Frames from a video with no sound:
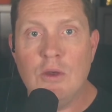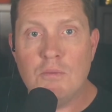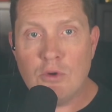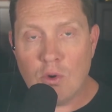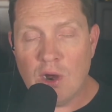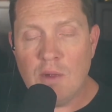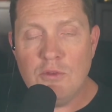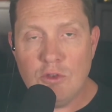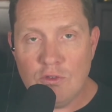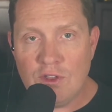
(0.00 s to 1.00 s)
program
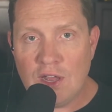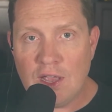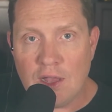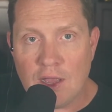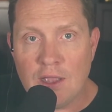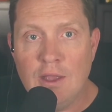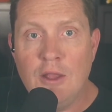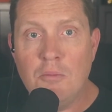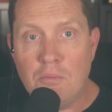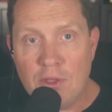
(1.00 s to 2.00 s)
using ai
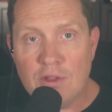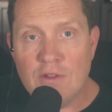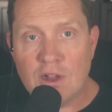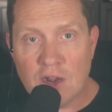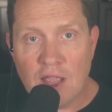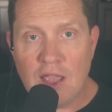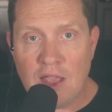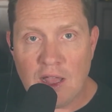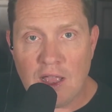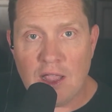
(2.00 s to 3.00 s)
build on
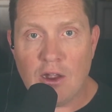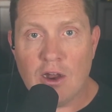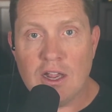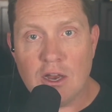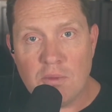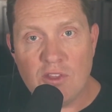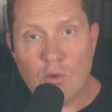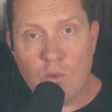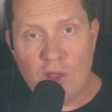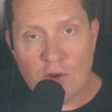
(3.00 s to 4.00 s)
ai are going to be the
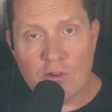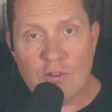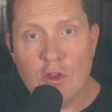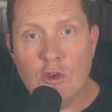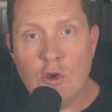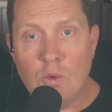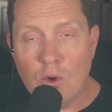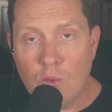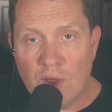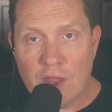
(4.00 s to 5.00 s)
winners who
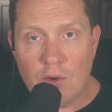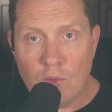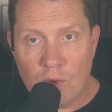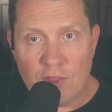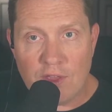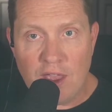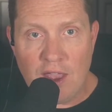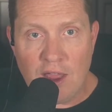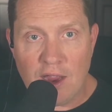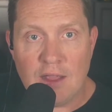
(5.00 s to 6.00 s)
will win with
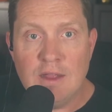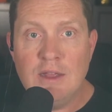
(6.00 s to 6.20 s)
ai